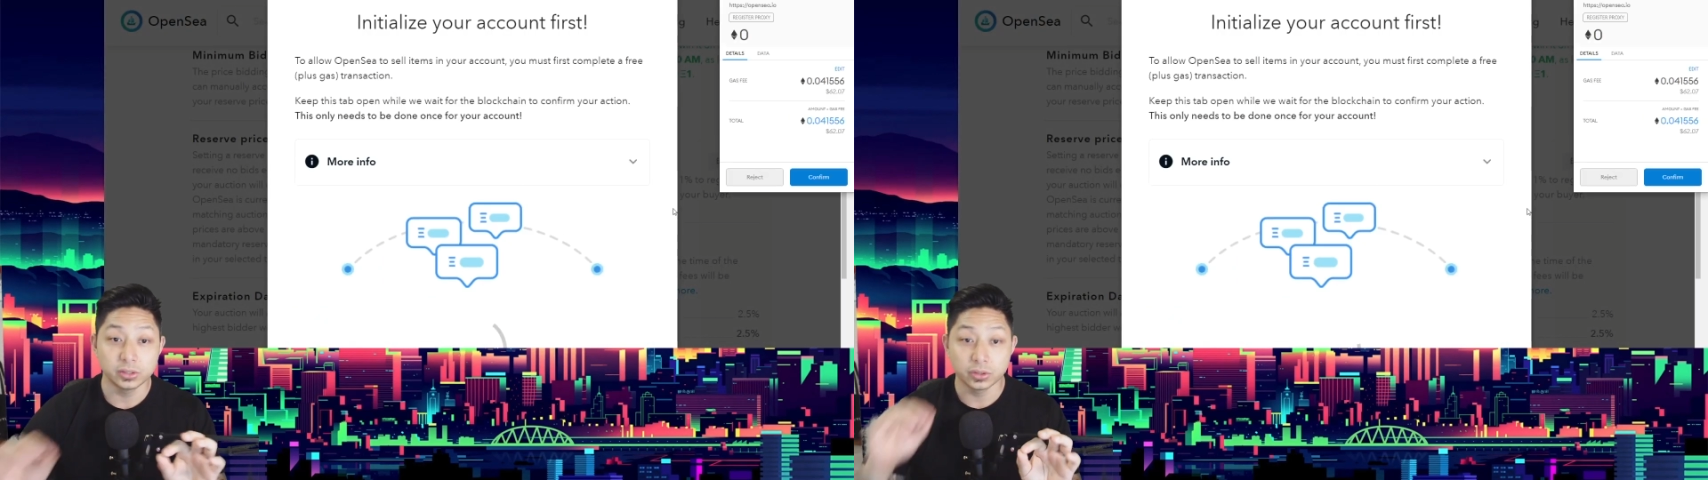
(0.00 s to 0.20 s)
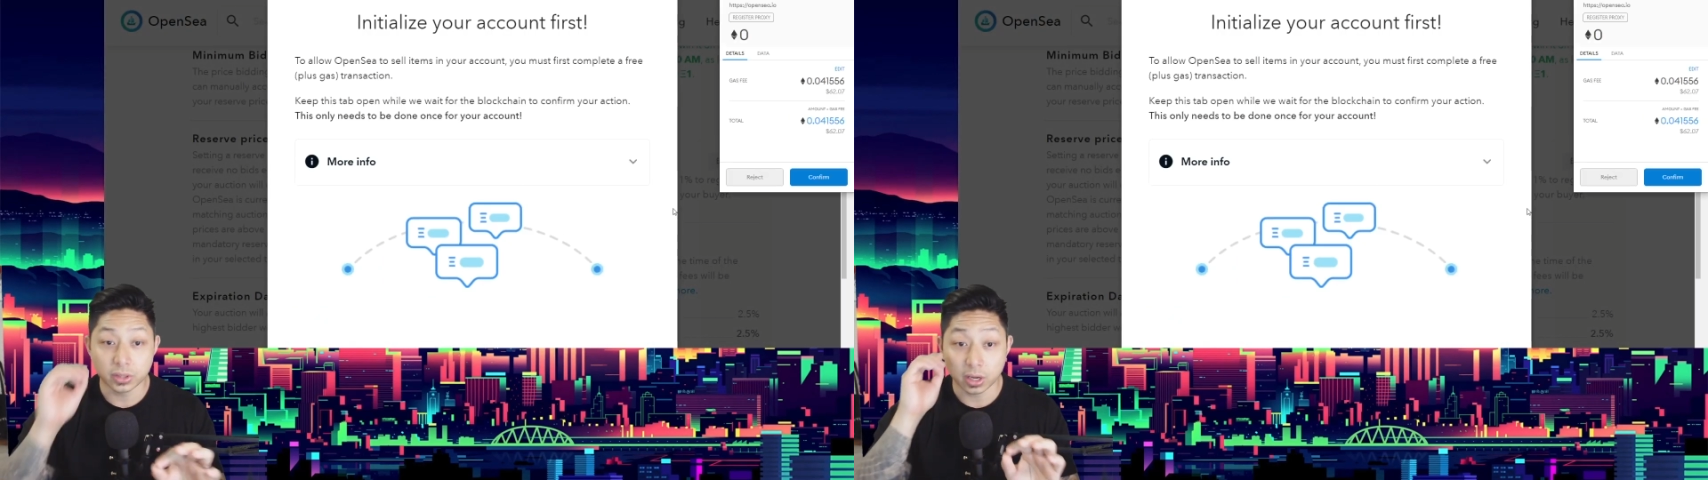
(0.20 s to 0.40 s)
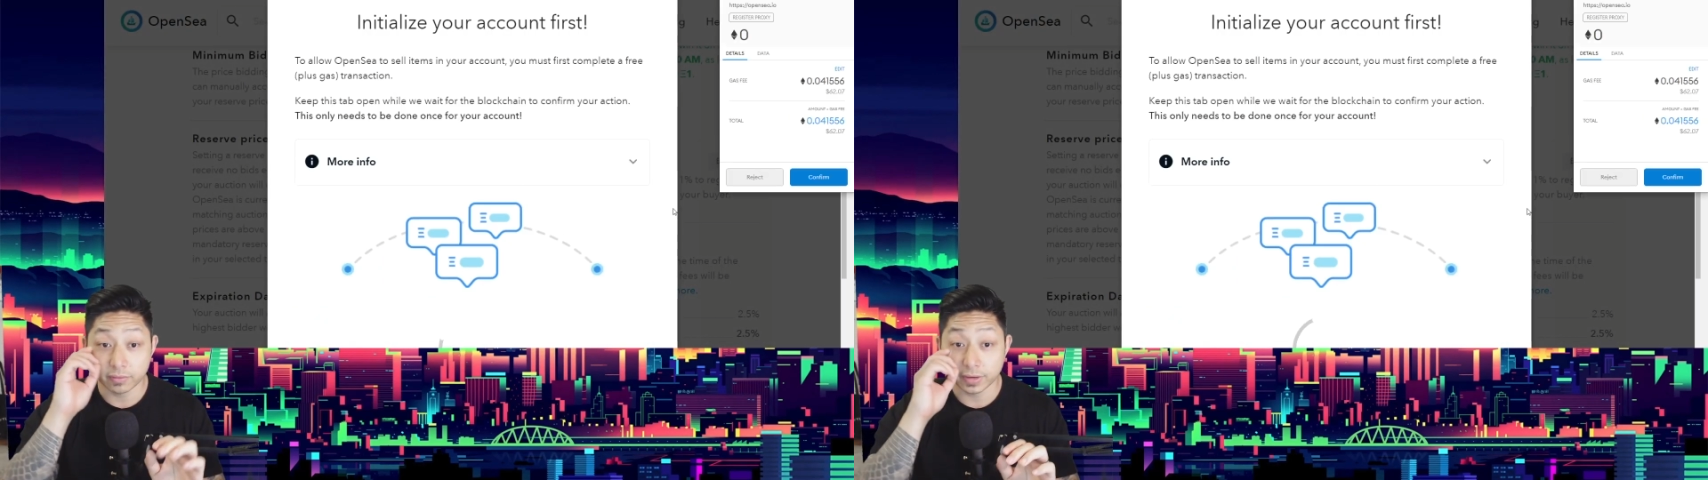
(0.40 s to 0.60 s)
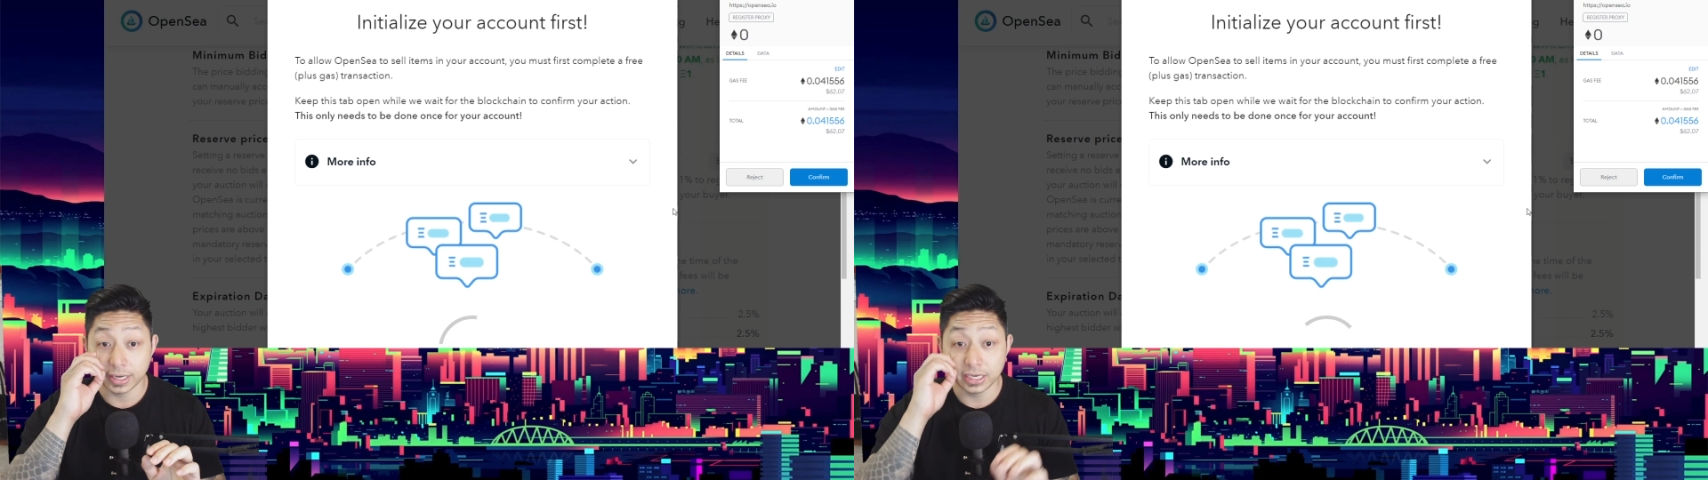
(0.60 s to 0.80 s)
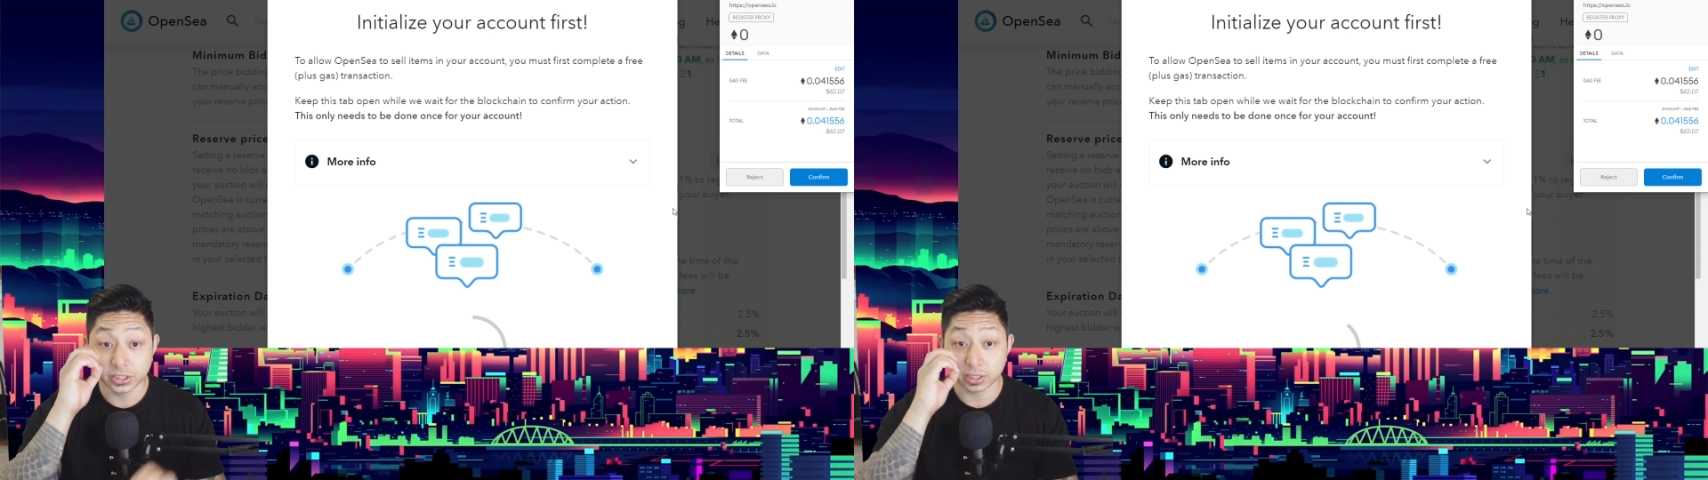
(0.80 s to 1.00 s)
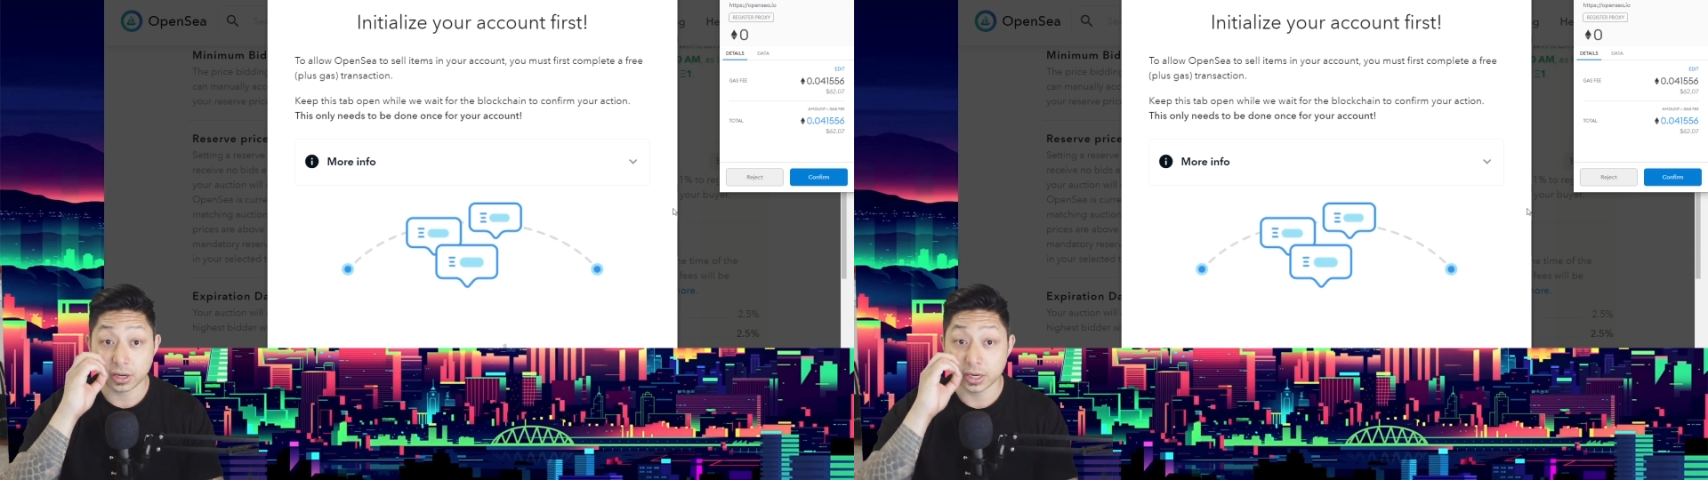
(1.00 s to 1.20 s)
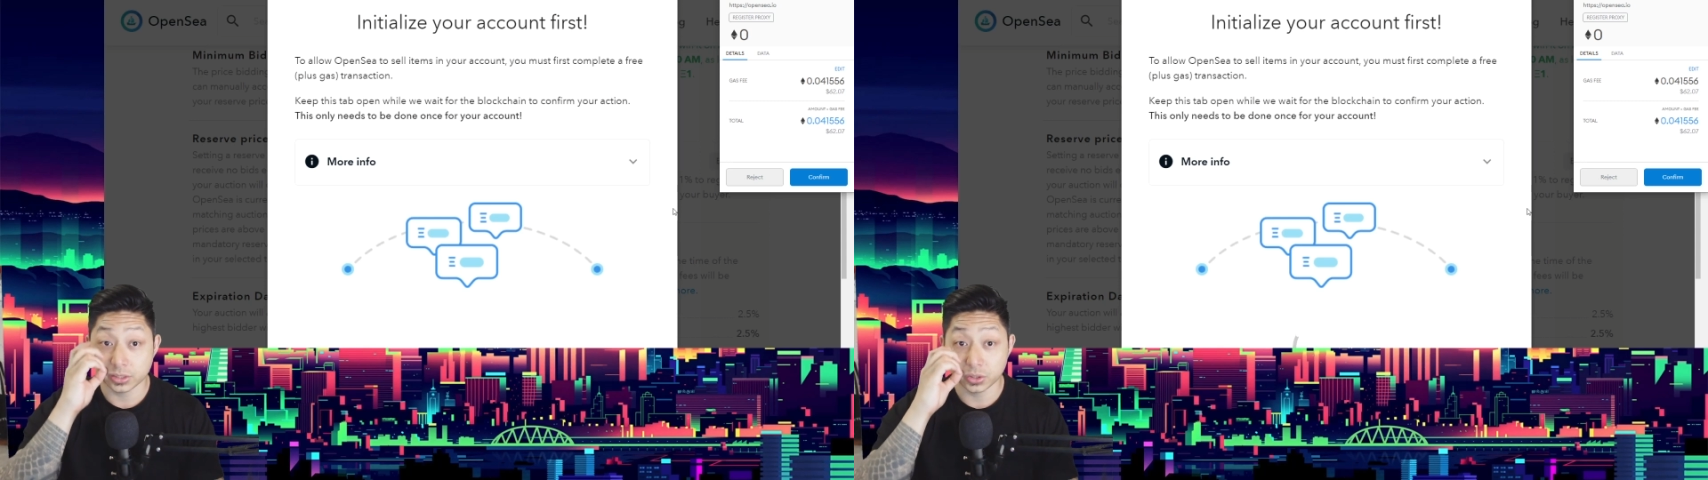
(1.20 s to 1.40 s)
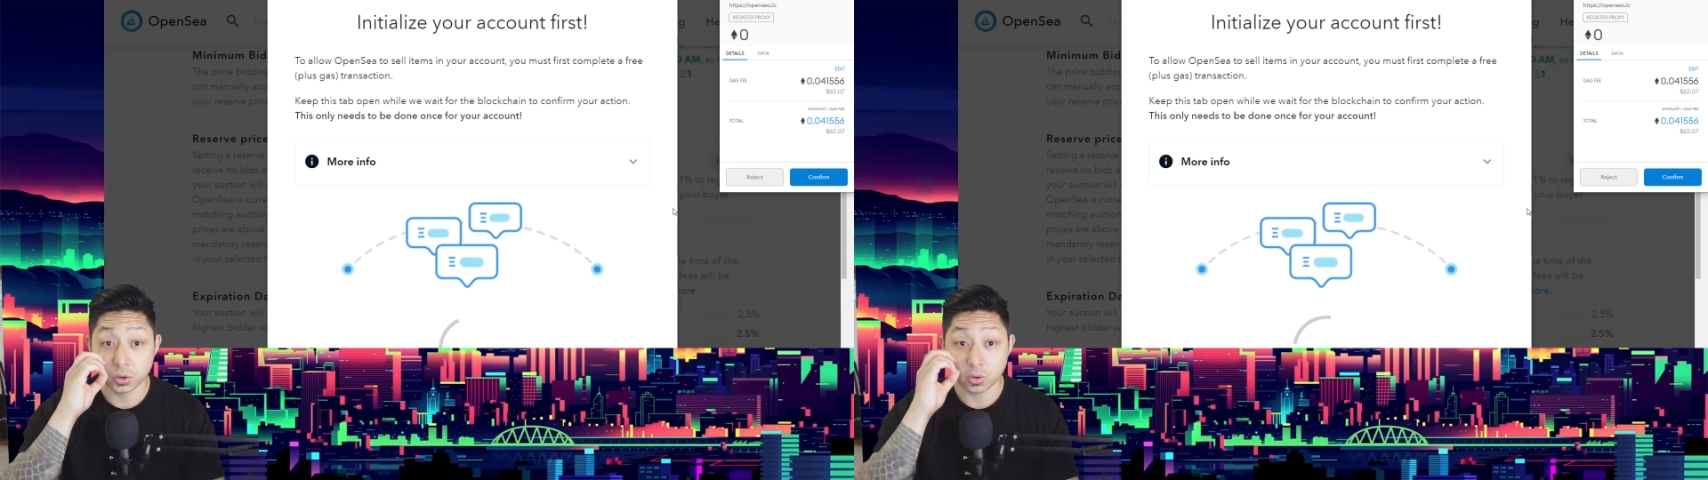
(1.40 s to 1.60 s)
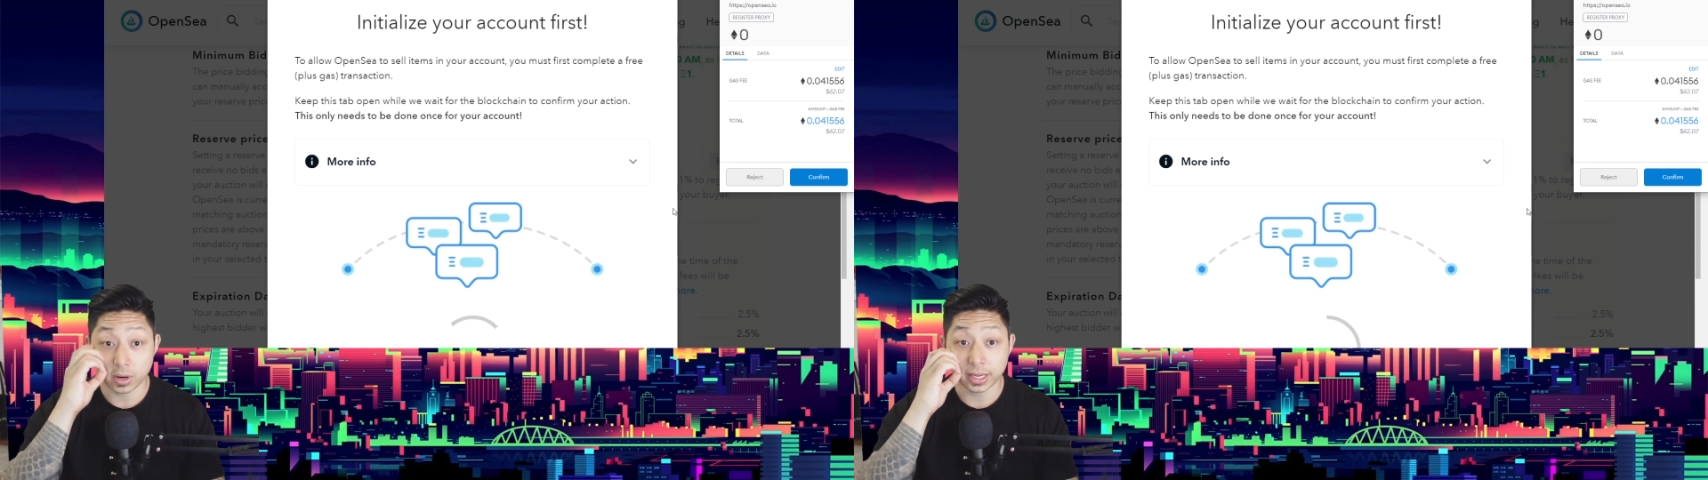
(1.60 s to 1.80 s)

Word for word: to kind of initialize your